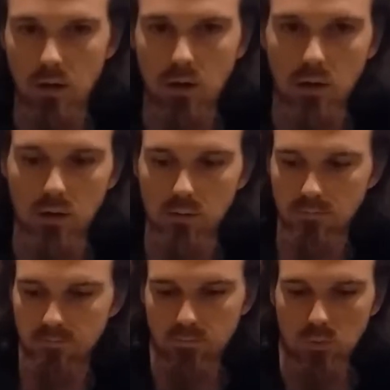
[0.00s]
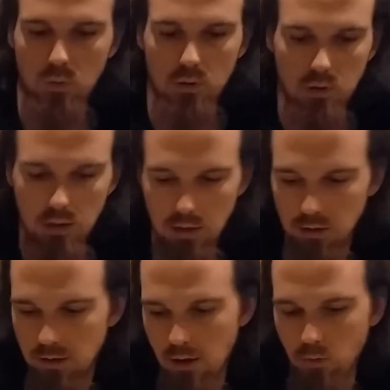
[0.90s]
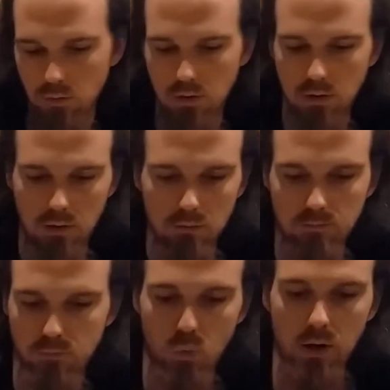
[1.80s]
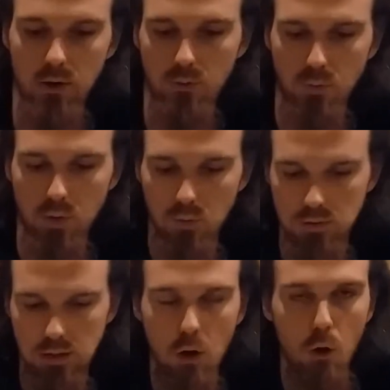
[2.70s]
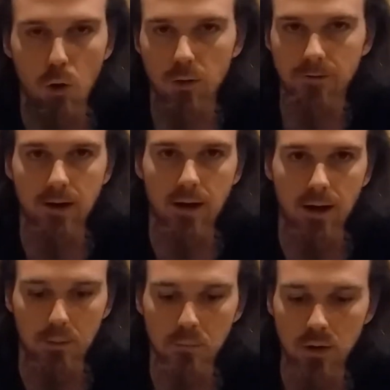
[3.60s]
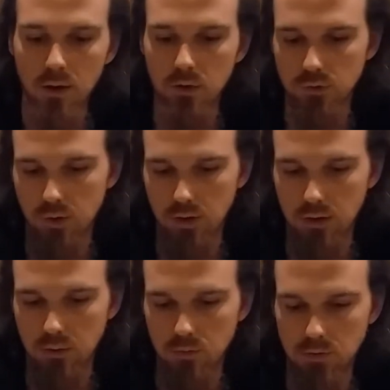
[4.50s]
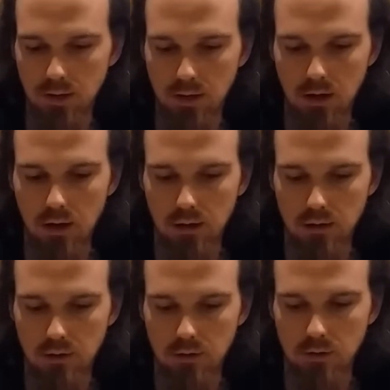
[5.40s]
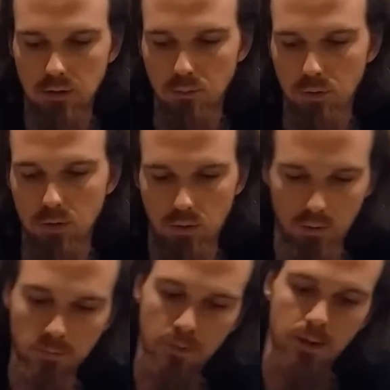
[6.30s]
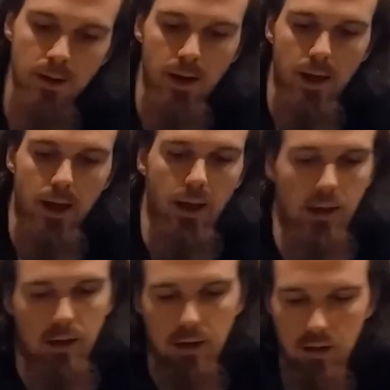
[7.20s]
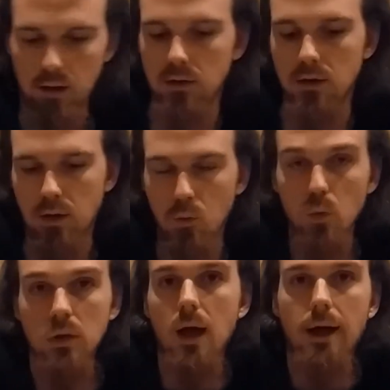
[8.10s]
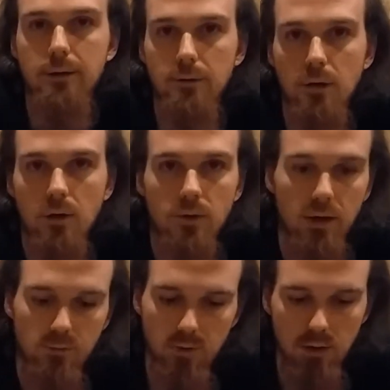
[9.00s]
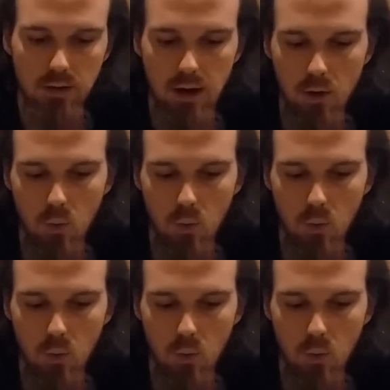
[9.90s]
out the radio frequency all the time, trying to stay connected to the computer. And it will not turn off. I found